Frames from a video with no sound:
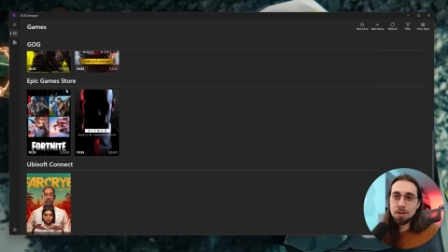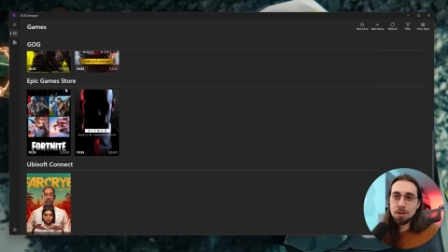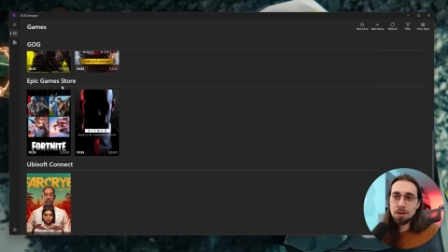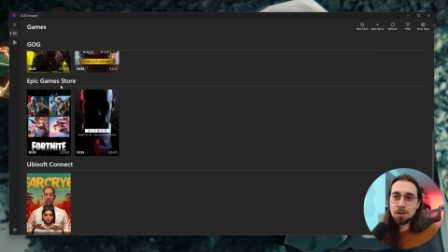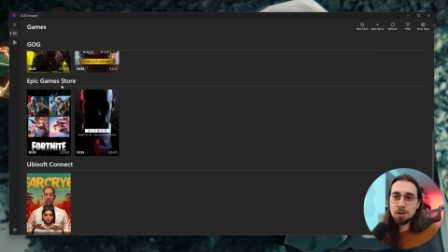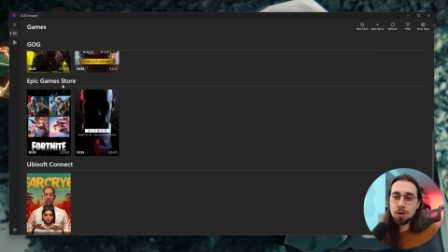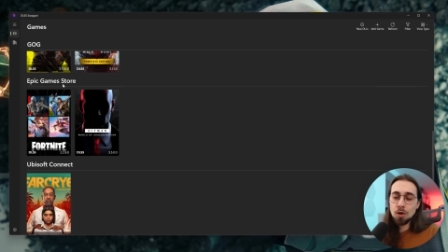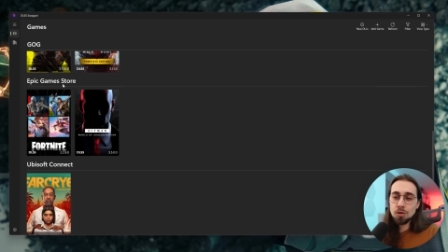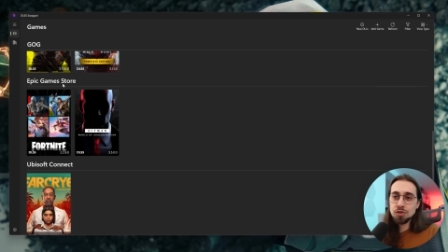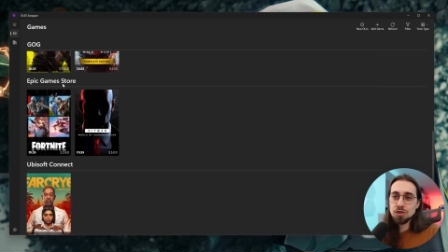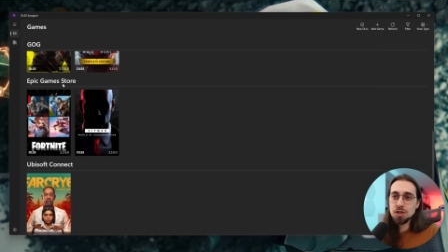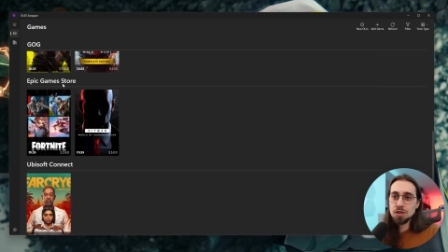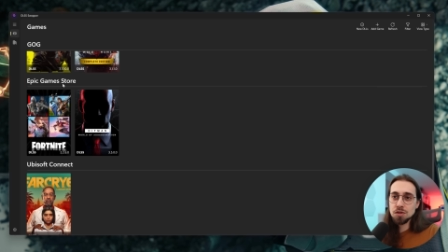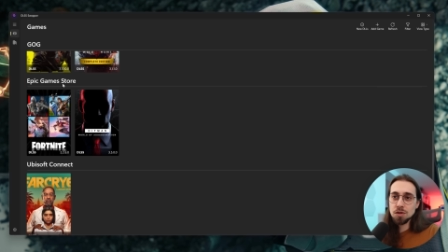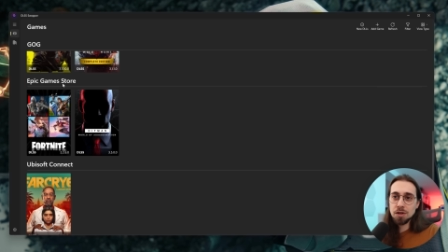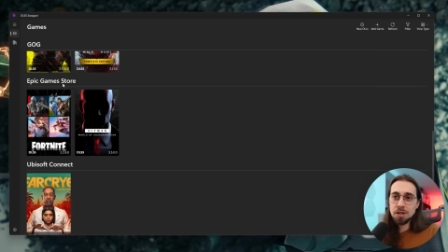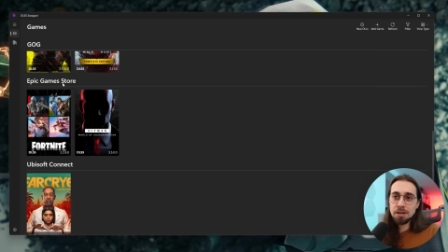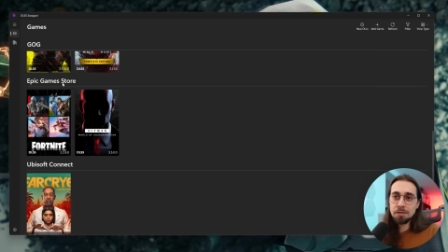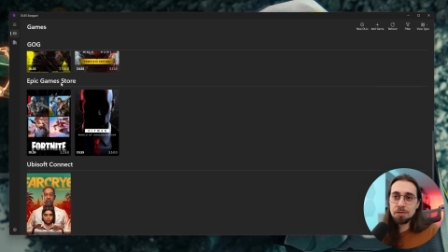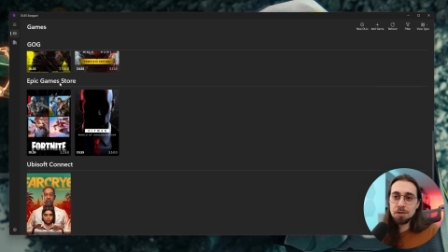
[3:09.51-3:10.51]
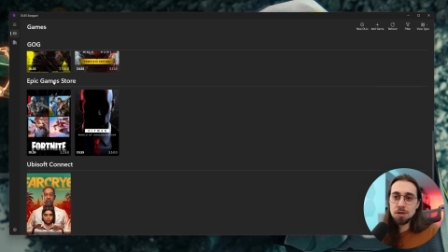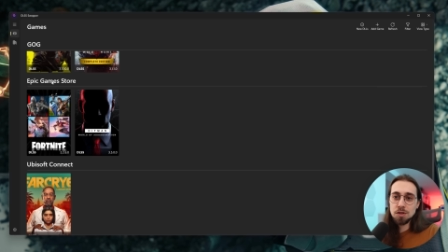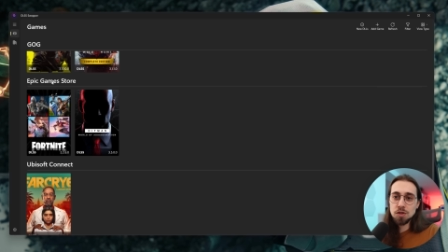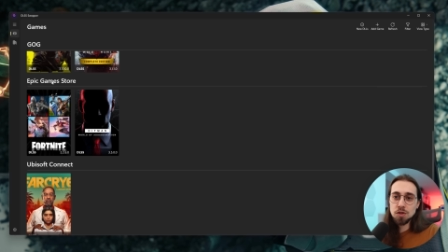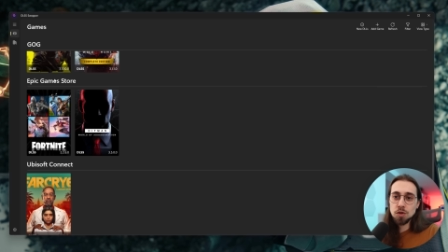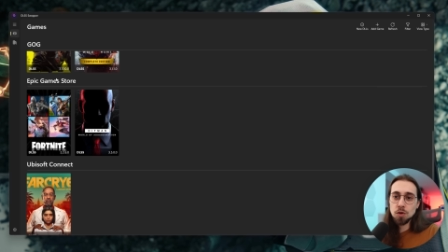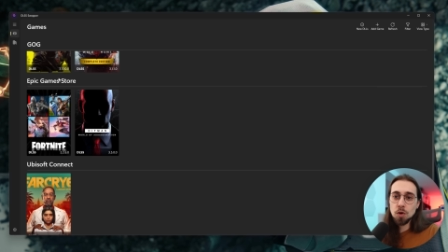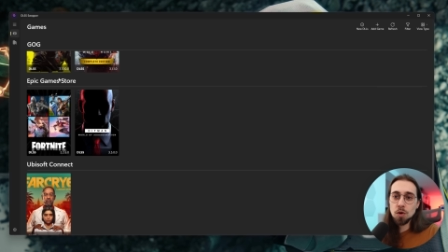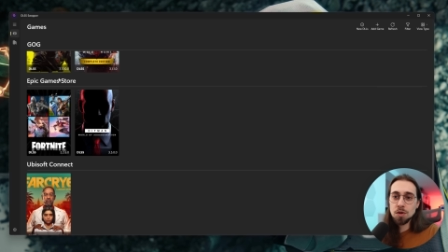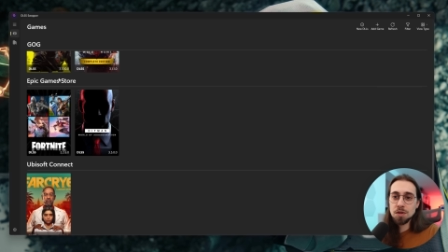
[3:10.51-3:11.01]
launches or different
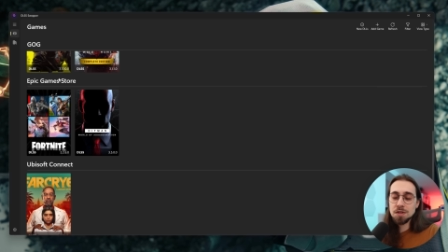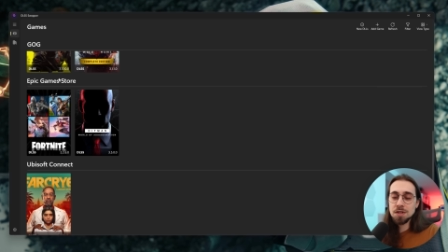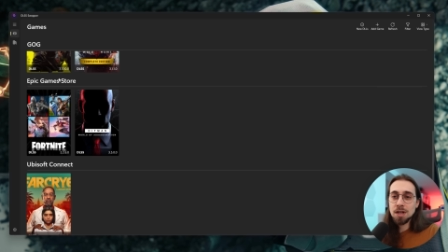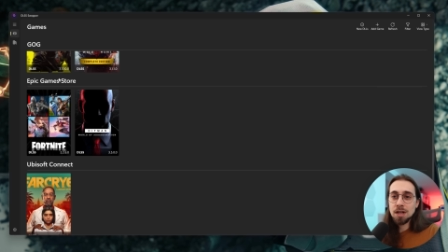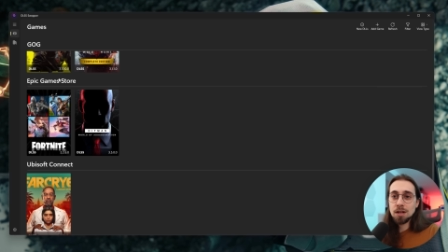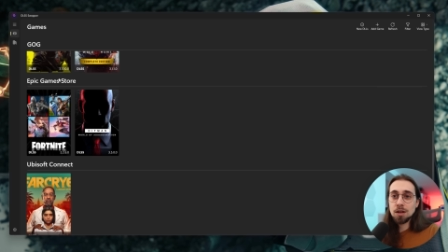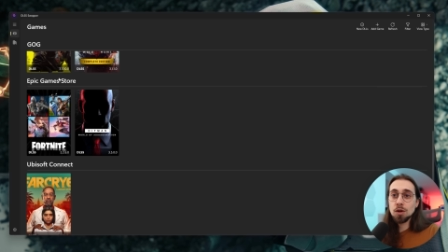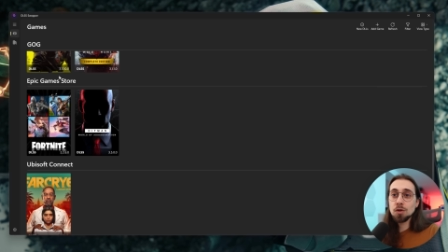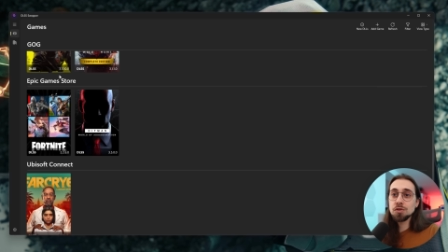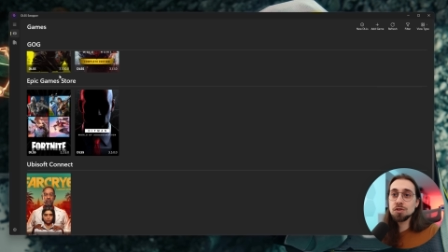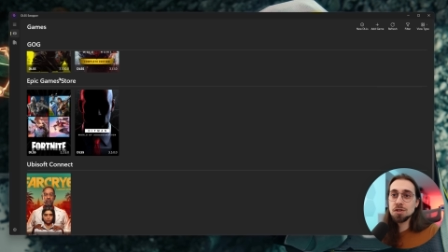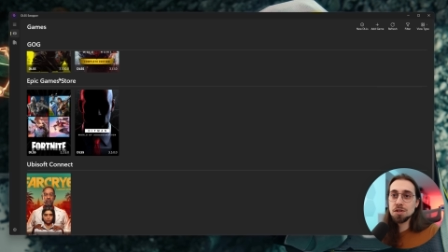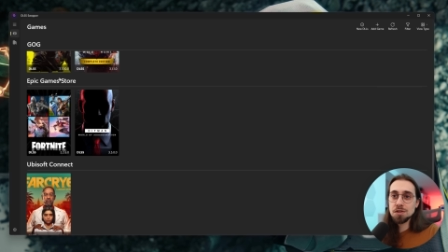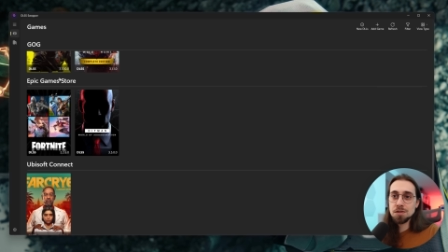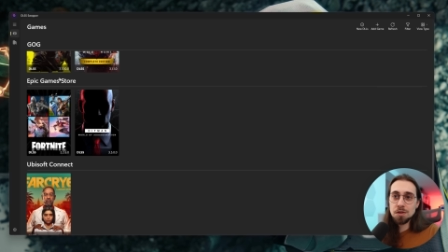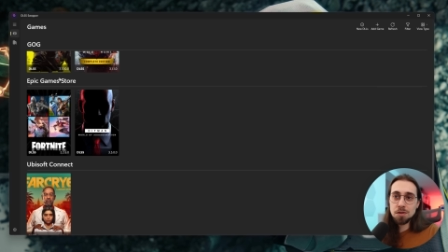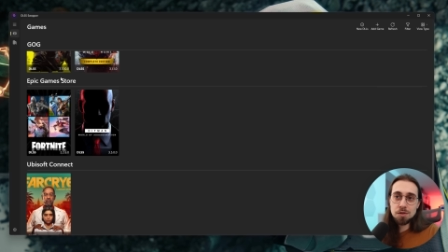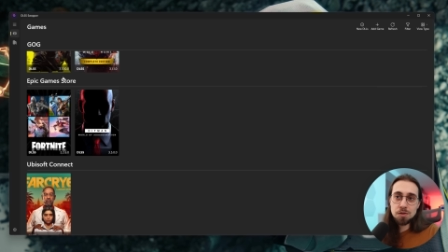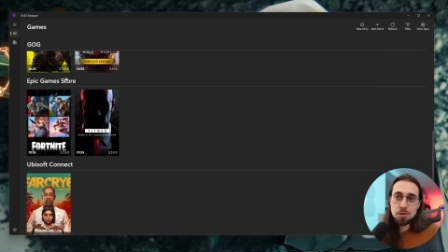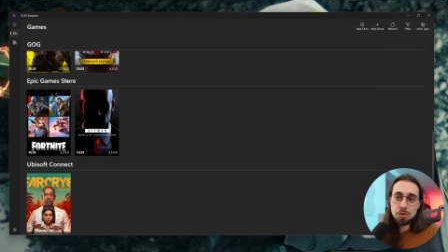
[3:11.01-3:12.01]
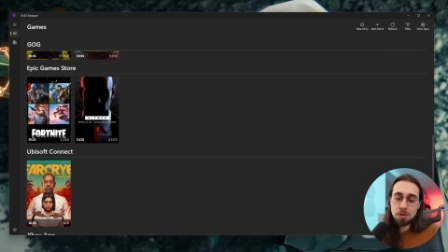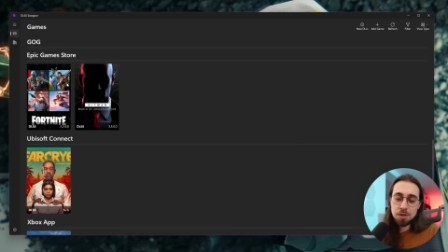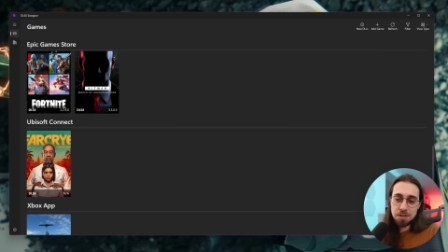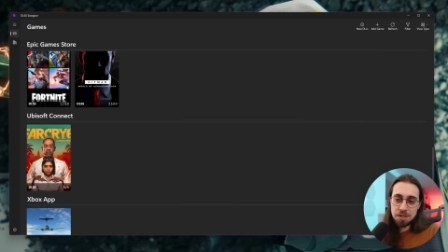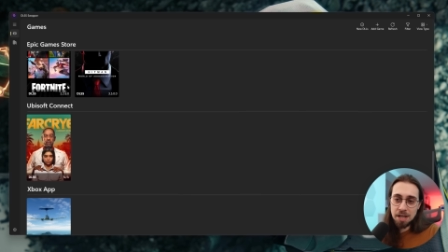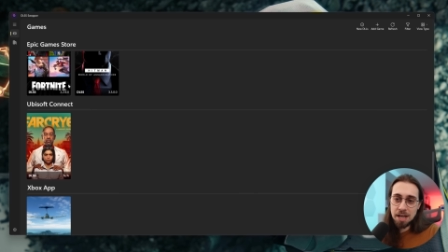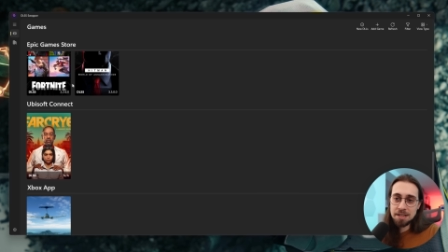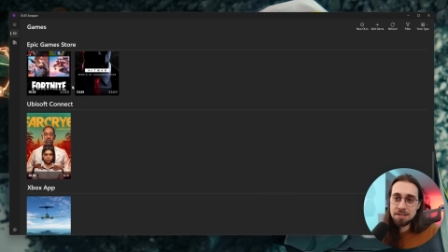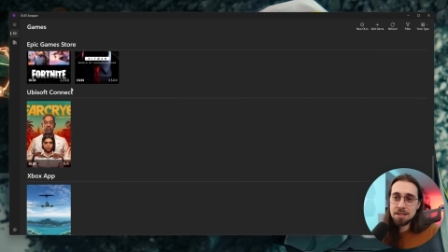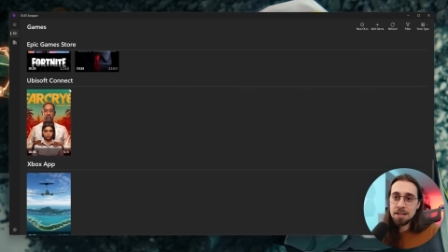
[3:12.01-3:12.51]
stores,
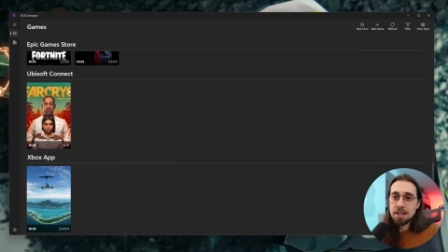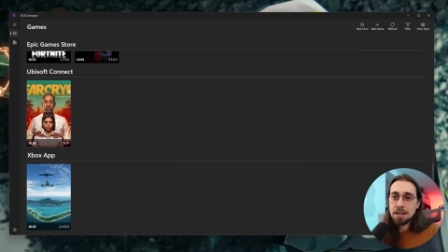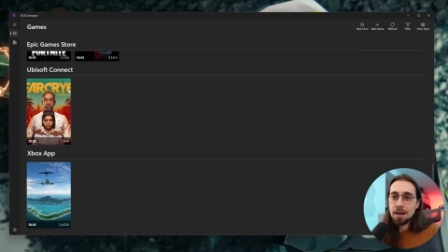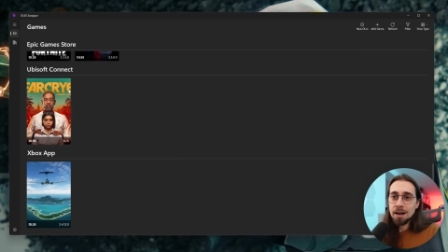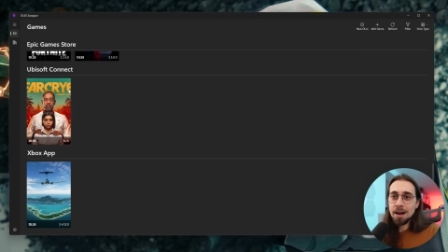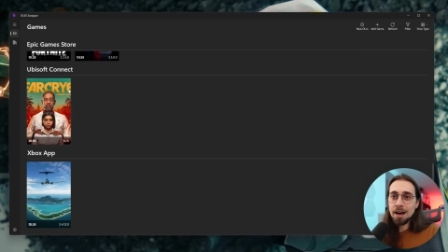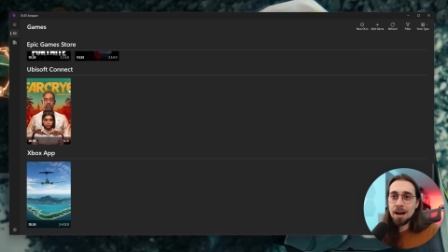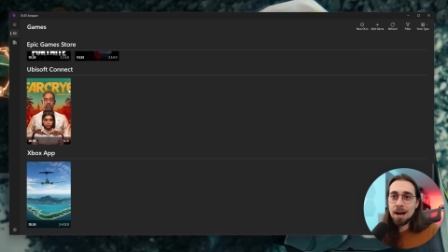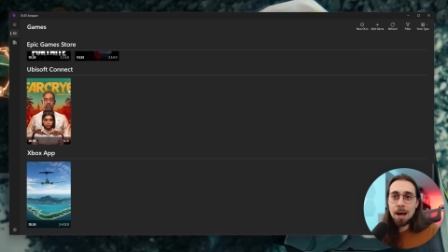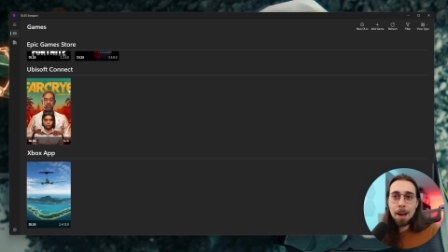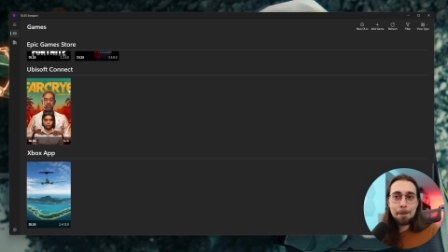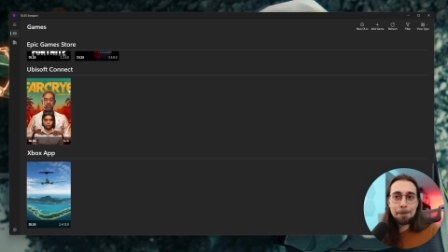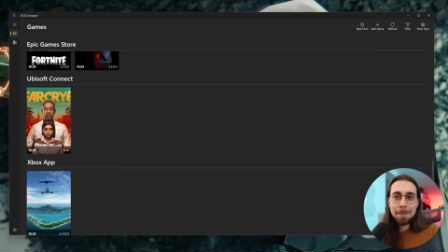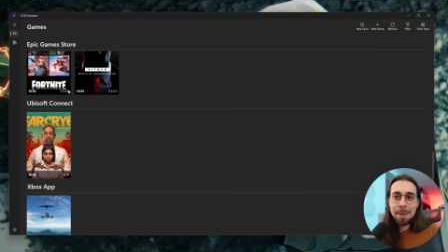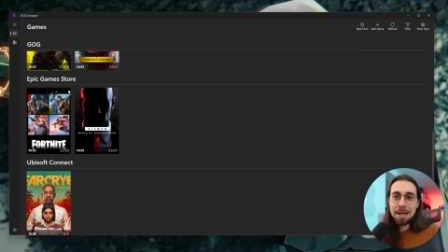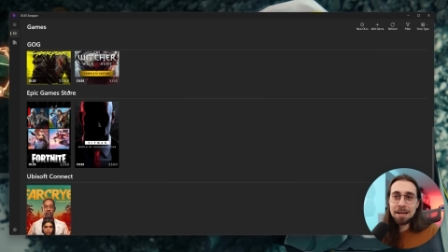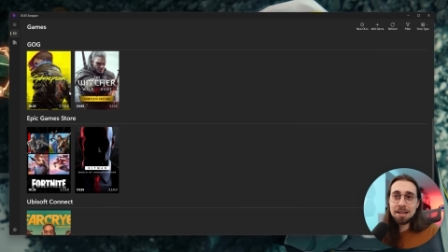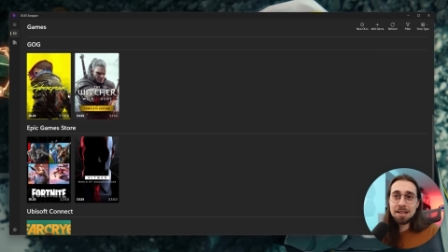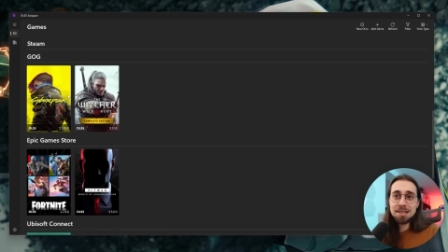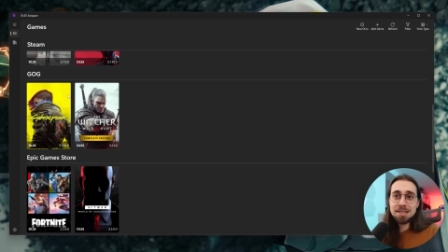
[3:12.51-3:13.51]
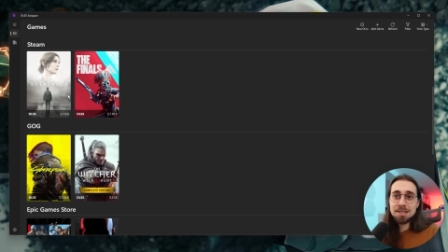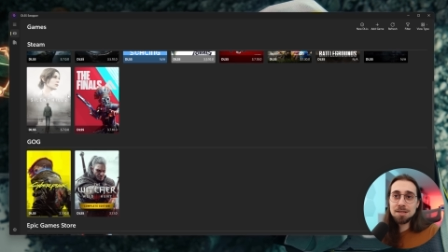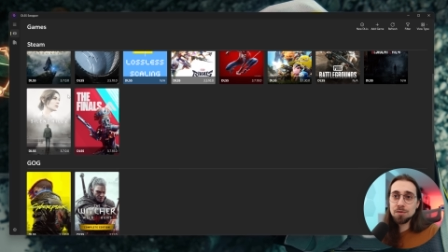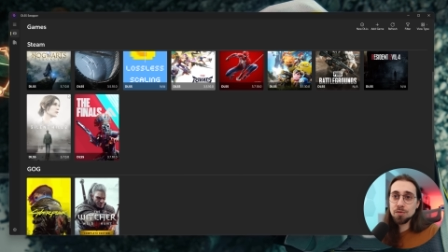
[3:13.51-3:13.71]
yes. And it's